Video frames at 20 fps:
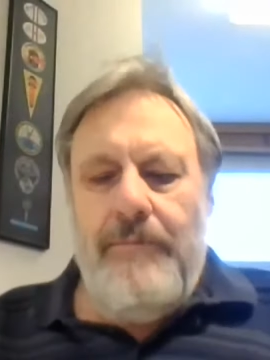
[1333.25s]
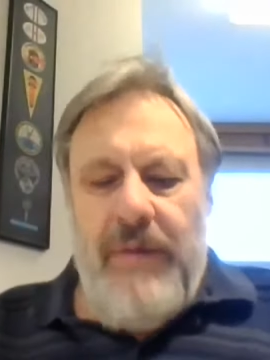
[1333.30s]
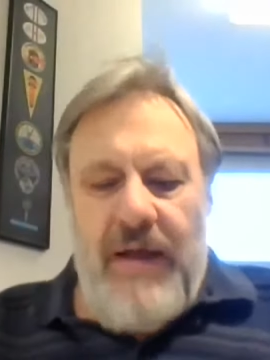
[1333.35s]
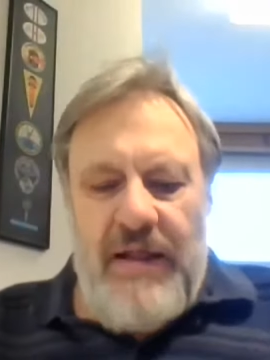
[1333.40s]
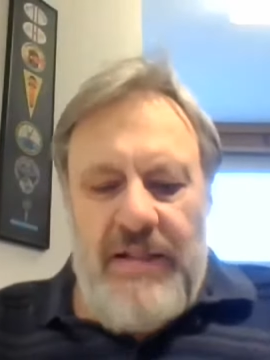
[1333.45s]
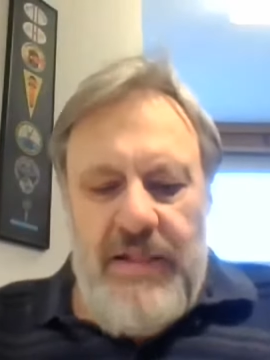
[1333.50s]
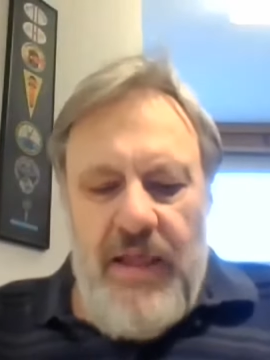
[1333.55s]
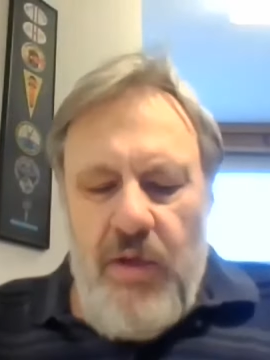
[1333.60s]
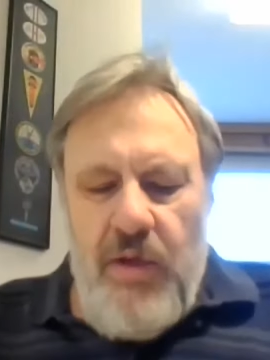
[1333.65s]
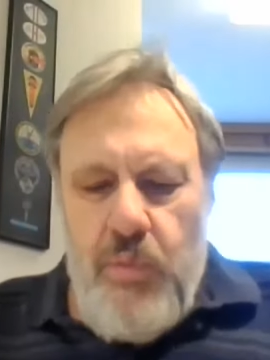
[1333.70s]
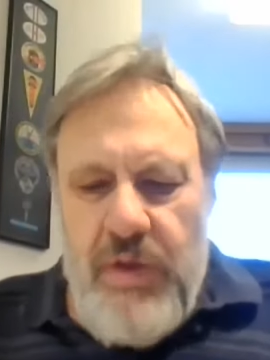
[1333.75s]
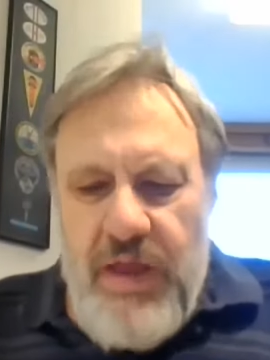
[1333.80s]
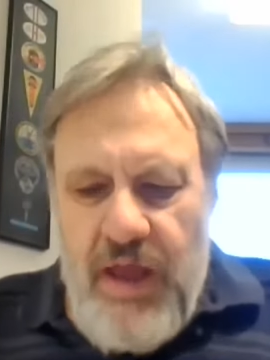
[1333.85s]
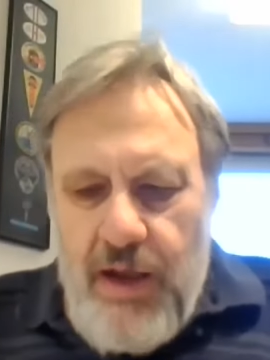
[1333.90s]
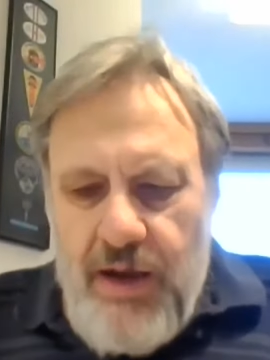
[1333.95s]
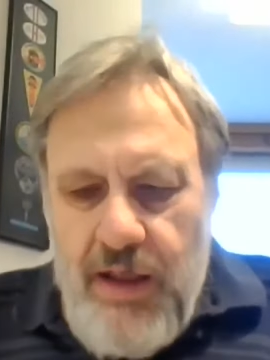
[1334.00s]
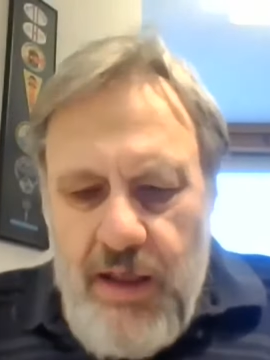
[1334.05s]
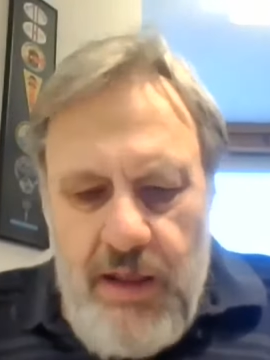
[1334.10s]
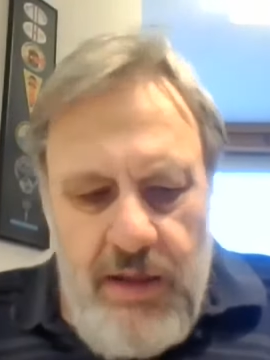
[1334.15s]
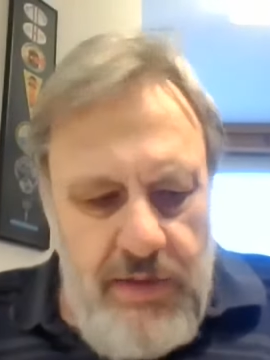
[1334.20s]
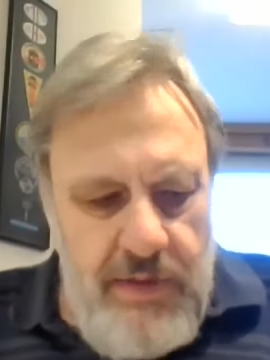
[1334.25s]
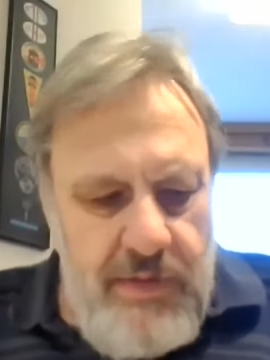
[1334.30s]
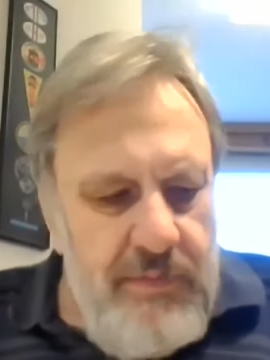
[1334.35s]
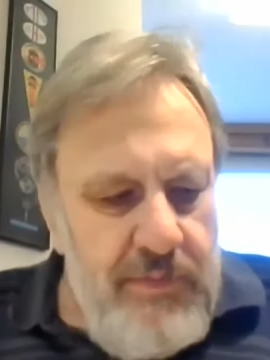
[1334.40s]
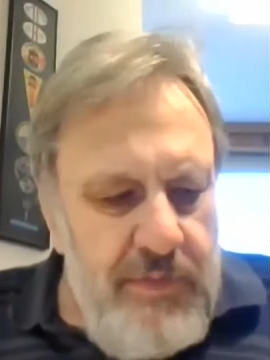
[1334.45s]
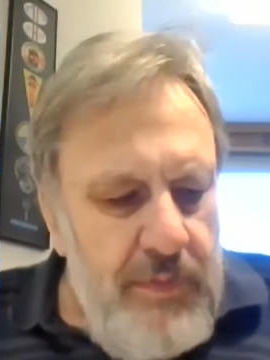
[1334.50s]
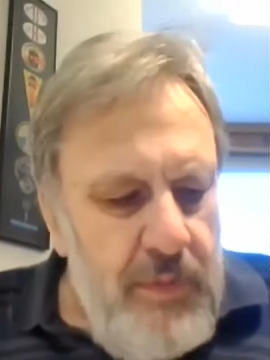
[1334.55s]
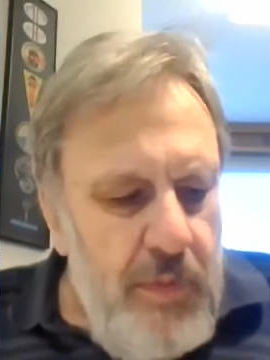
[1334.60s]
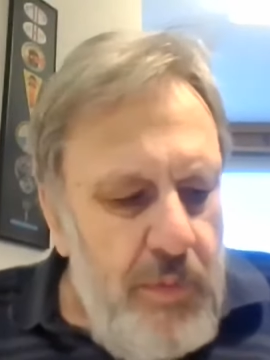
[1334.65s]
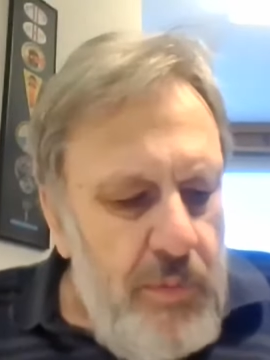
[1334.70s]
But we are,
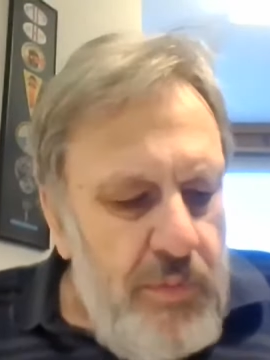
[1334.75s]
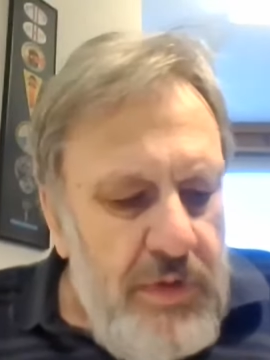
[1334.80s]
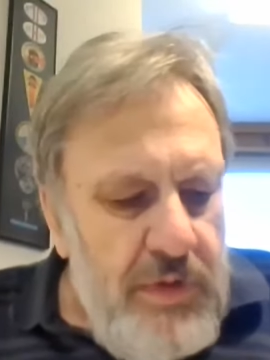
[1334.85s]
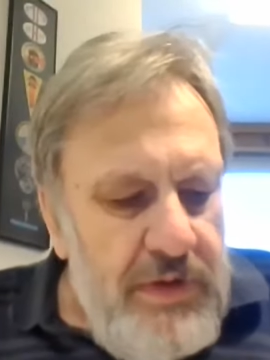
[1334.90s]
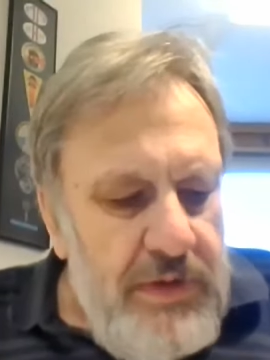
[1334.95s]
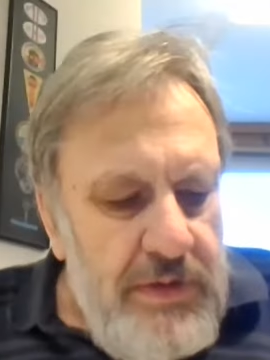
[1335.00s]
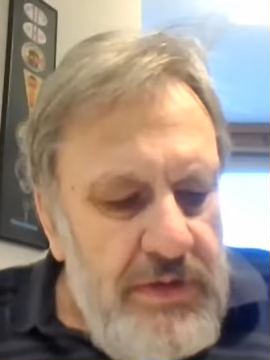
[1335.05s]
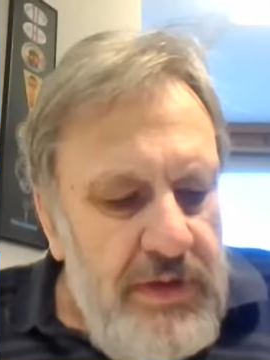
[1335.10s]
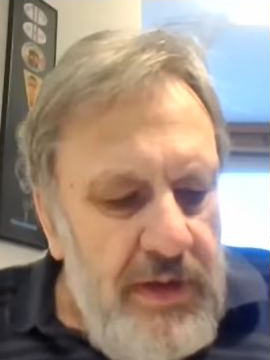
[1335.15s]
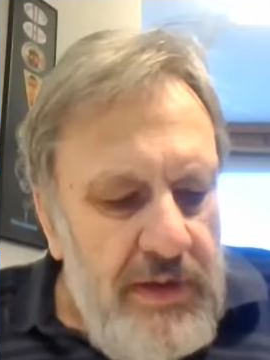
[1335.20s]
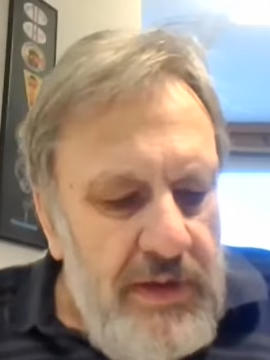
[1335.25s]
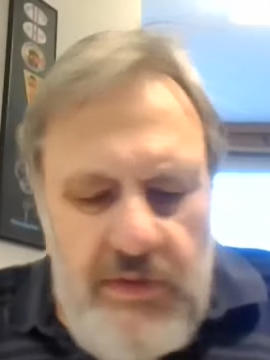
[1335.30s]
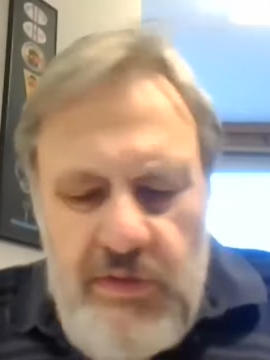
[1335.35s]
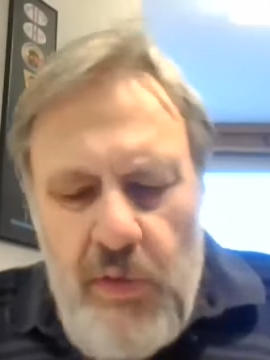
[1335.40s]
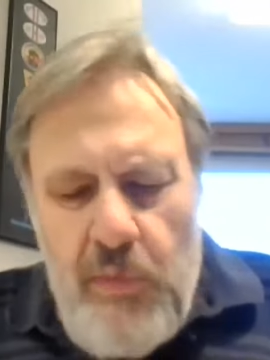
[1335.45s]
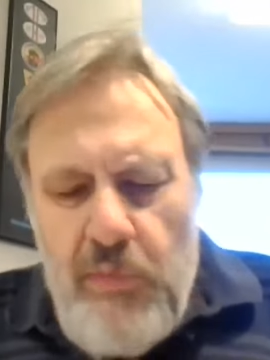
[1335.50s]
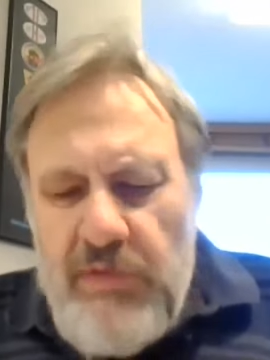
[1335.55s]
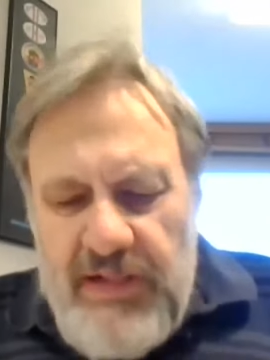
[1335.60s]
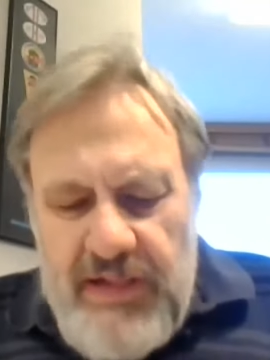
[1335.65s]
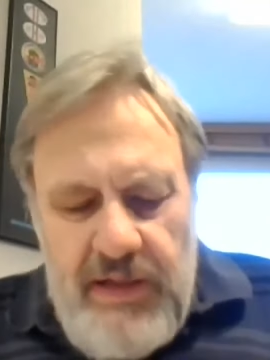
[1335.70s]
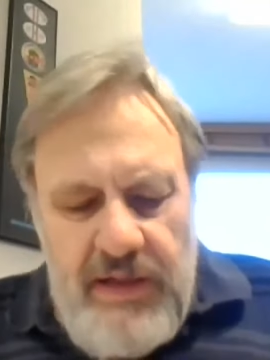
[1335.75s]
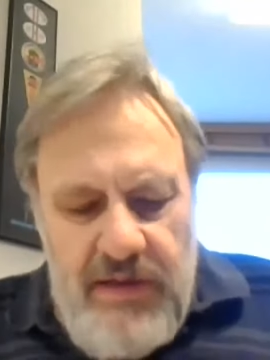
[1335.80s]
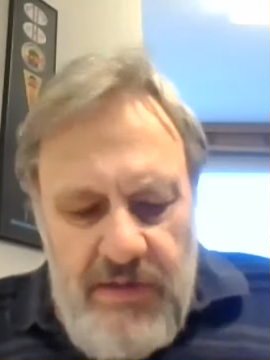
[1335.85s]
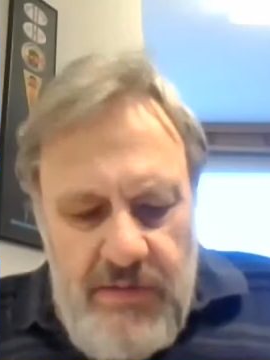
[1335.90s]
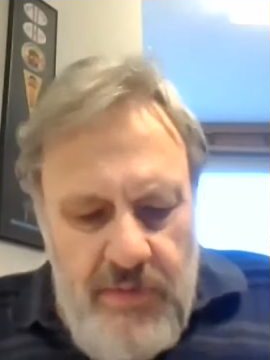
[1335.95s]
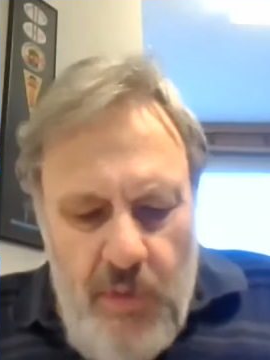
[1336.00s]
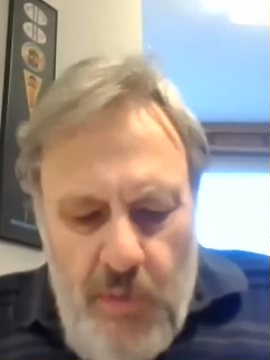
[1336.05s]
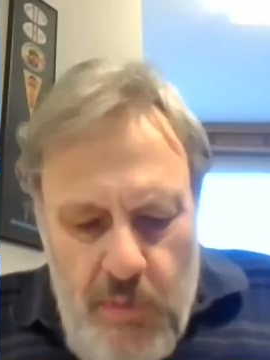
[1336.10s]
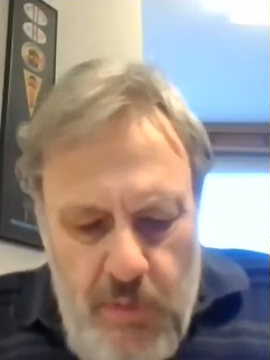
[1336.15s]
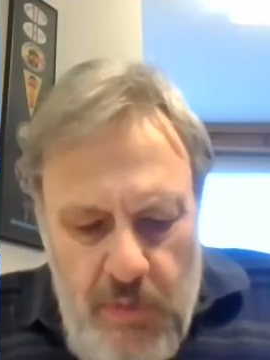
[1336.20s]
those
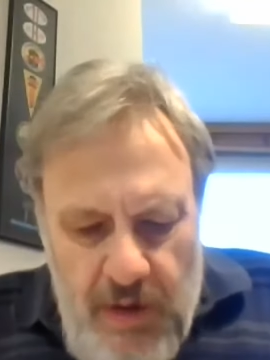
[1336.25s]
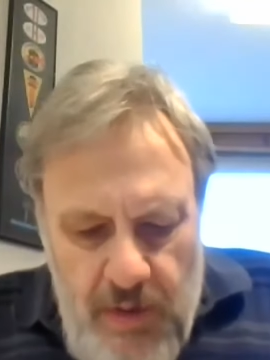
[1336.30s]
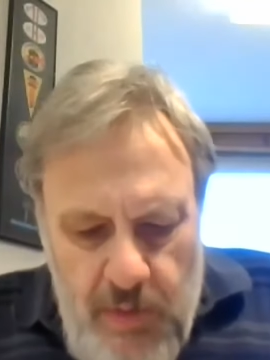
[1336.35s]
in